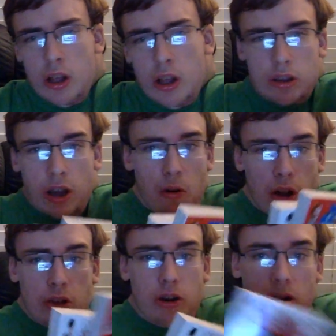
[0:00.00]
So, you
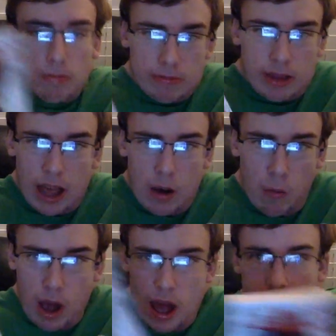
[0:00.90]
know, stay
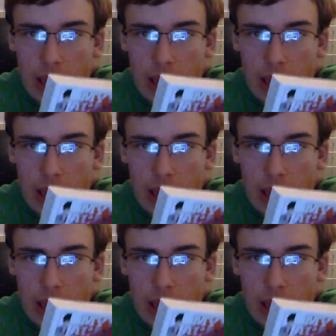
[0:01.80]
away.